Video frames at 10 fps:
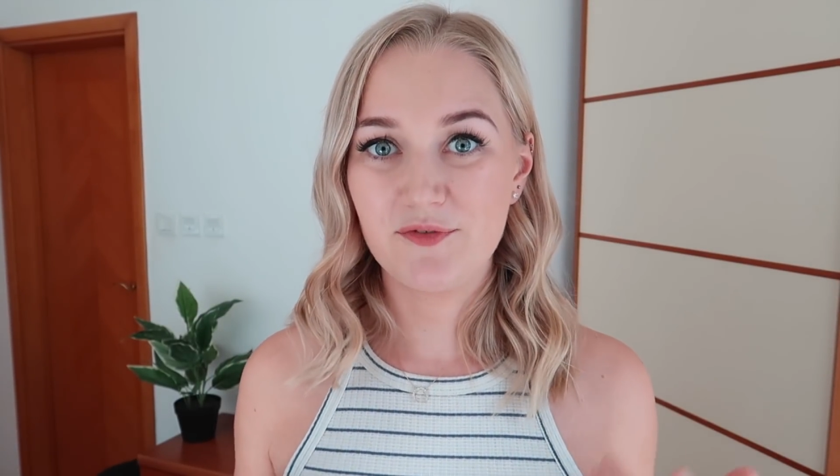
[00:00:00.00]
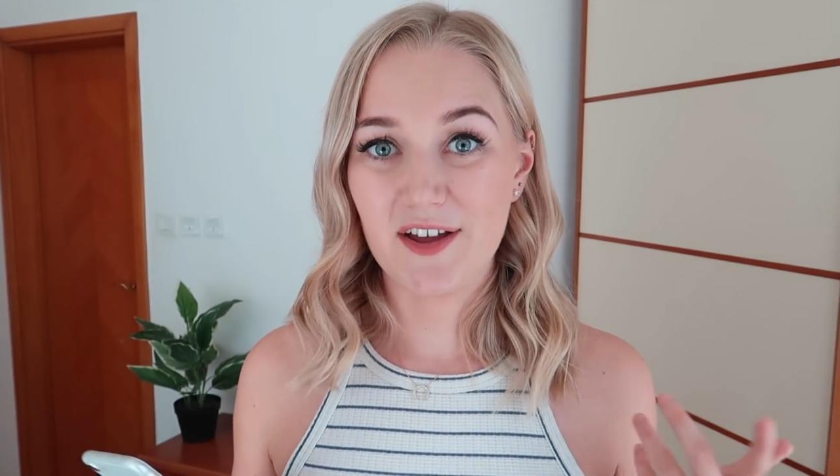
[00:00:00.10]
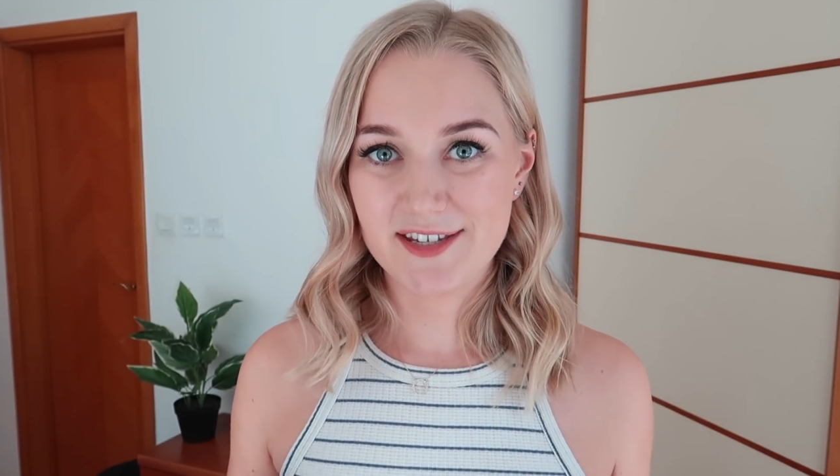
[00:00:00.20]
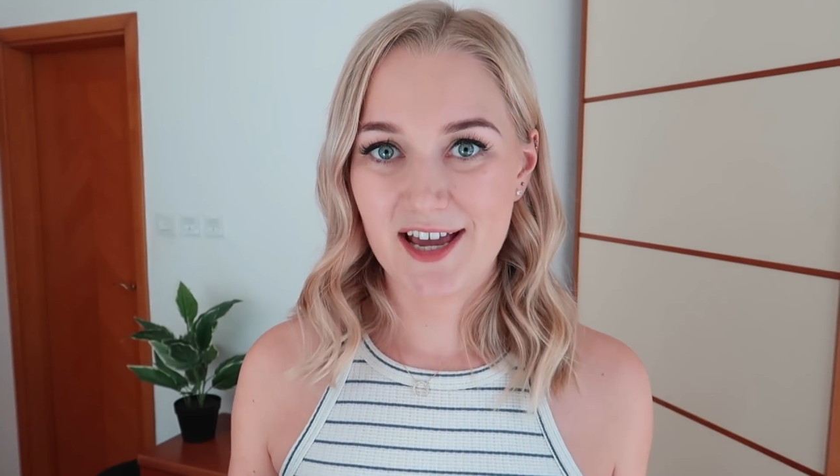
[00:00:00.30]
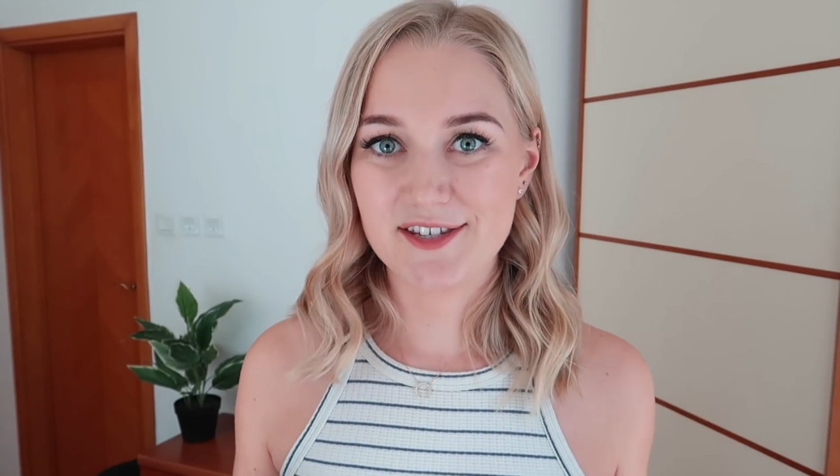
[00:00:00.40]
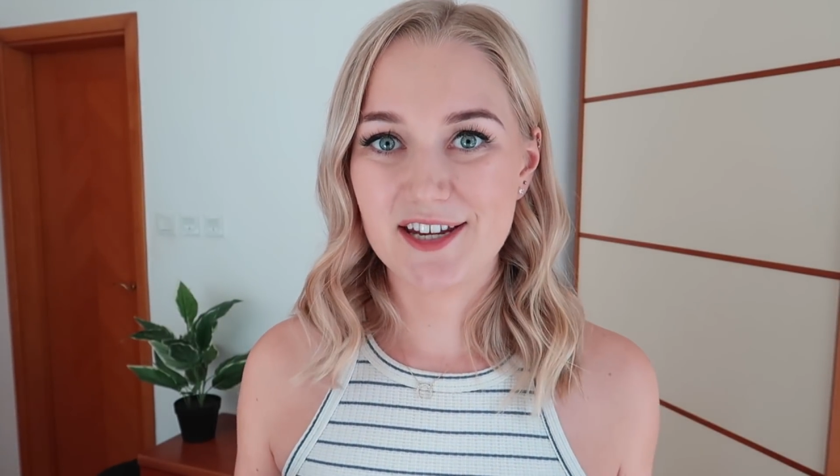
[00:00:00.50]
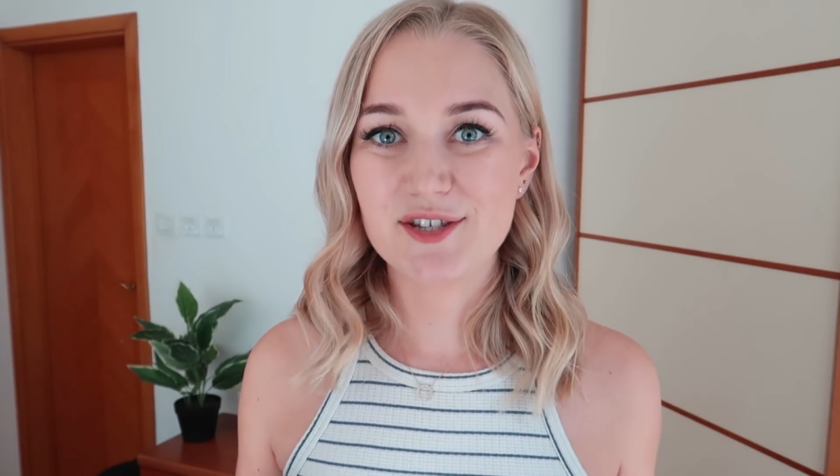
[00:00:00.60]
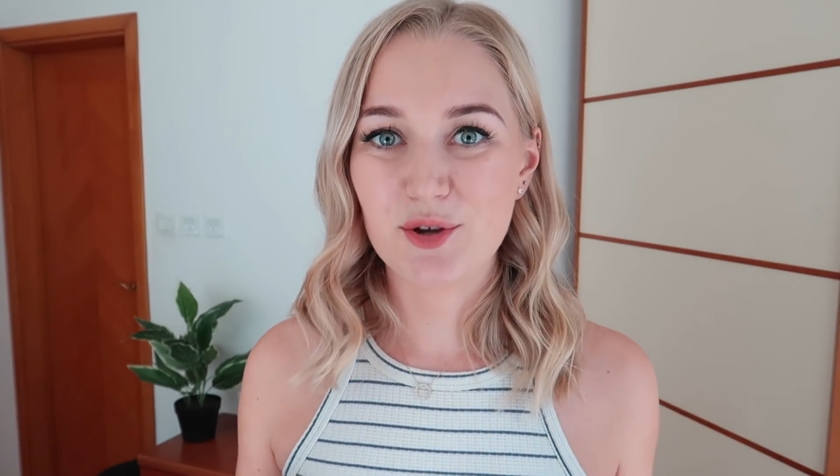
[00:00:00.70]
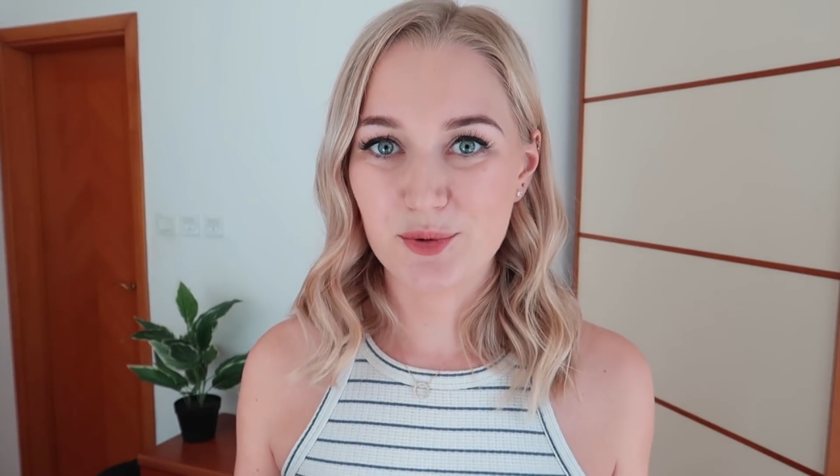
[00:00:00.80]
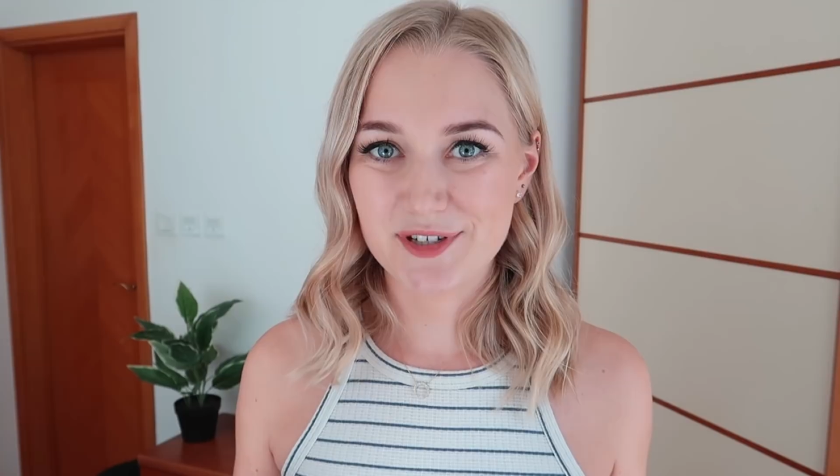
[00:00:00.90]
fantastic
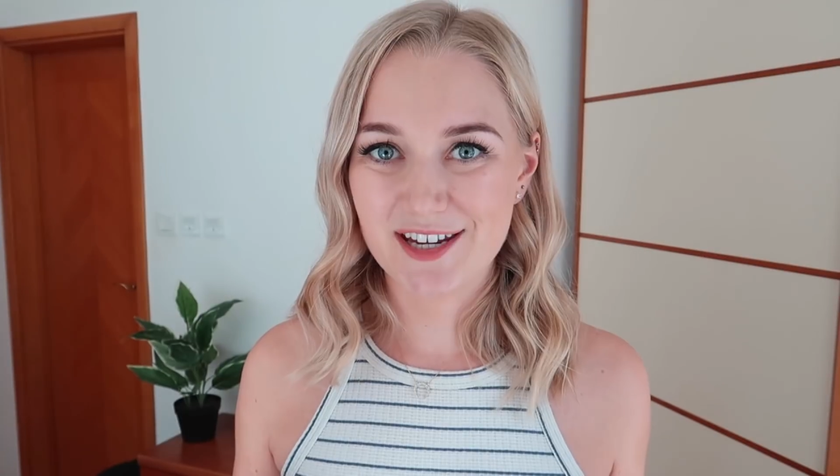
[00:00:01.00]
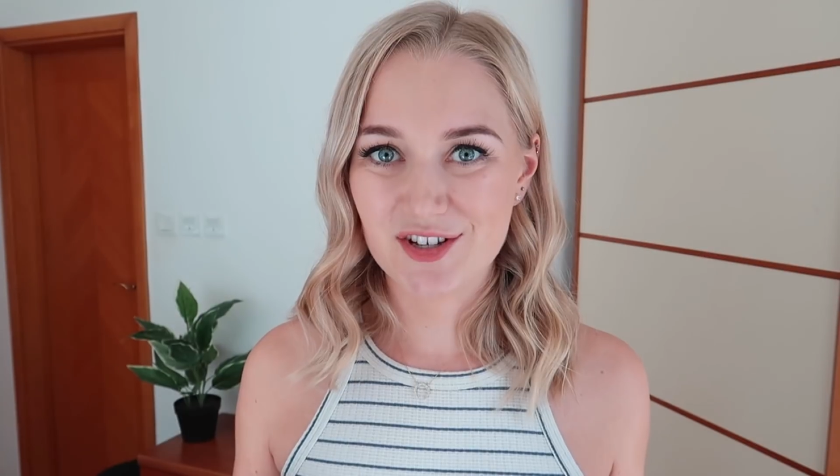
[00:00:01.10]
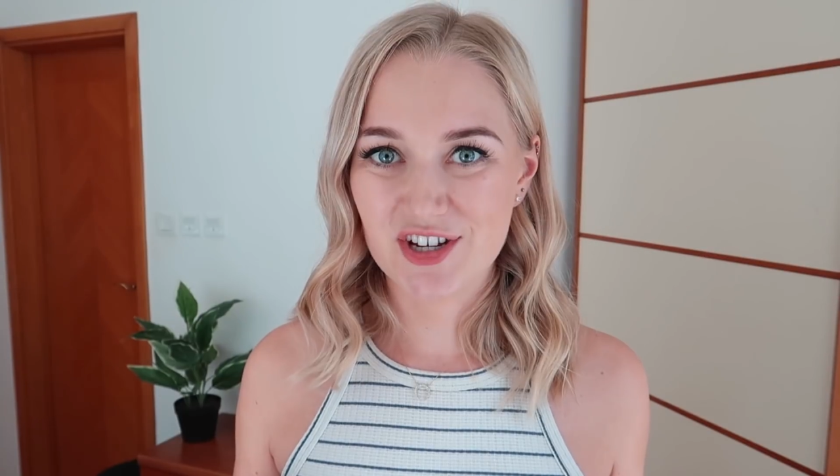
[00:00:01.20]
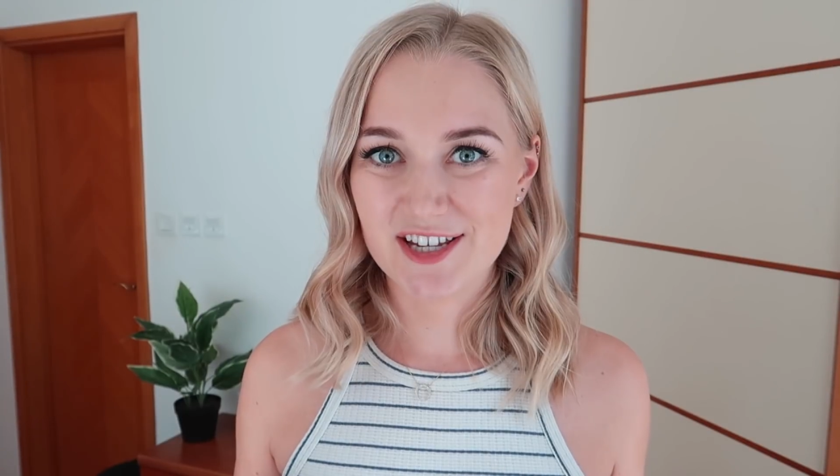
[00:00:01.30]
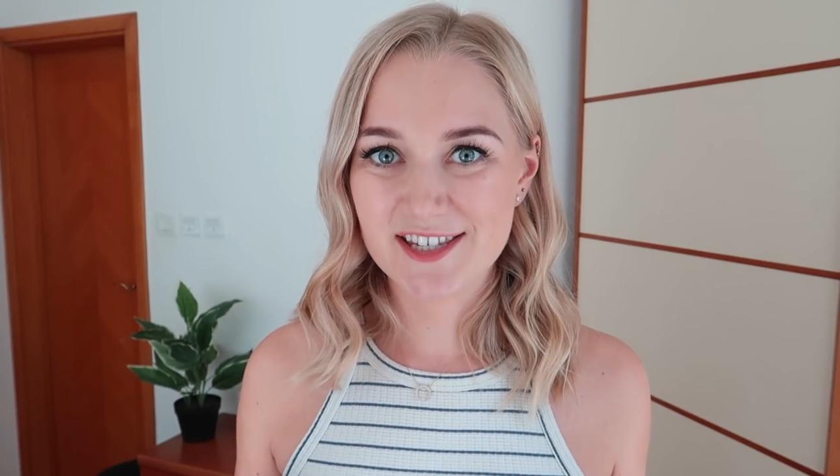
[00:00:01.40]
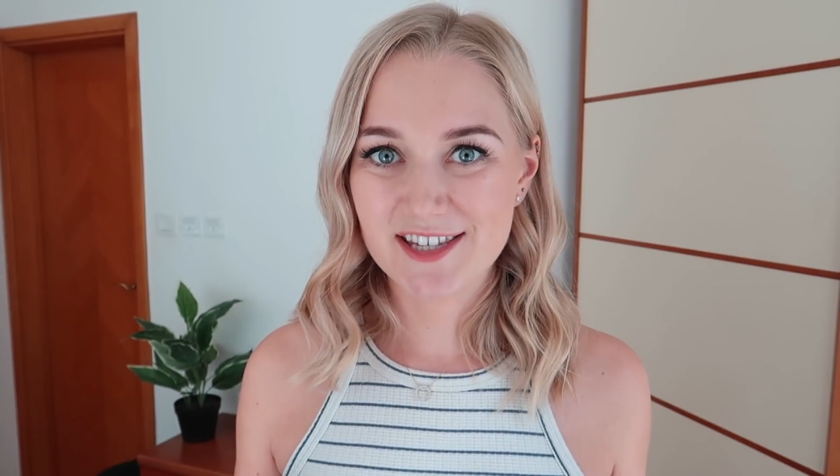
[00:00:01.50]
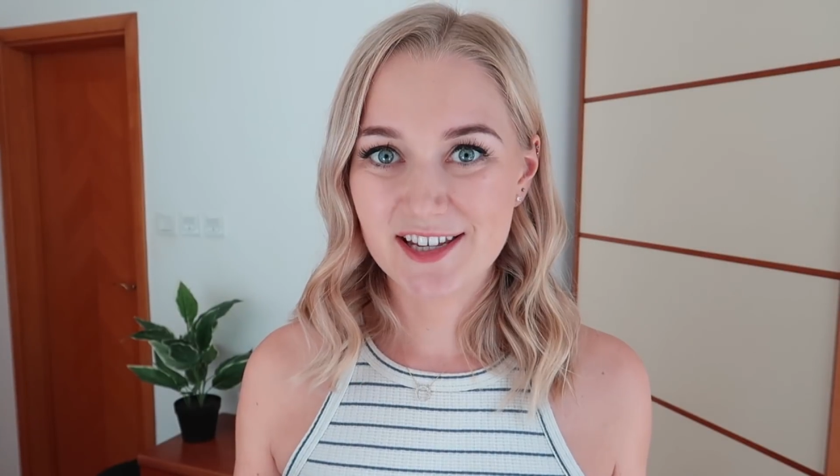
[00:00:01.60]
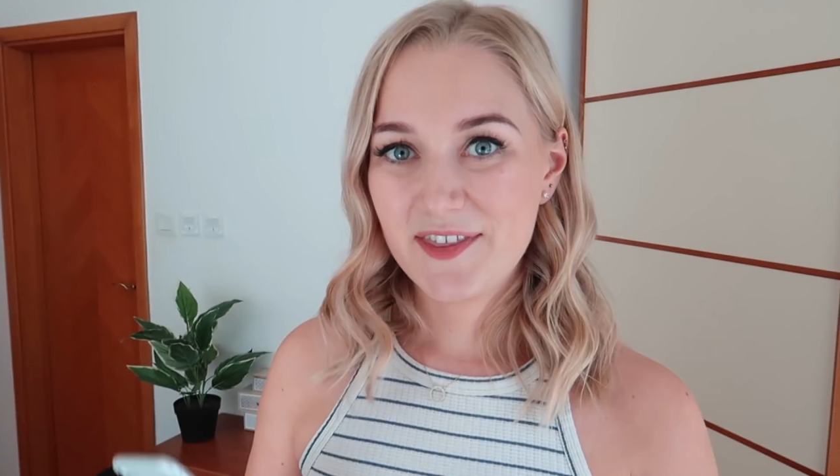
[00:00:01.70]
school teachers?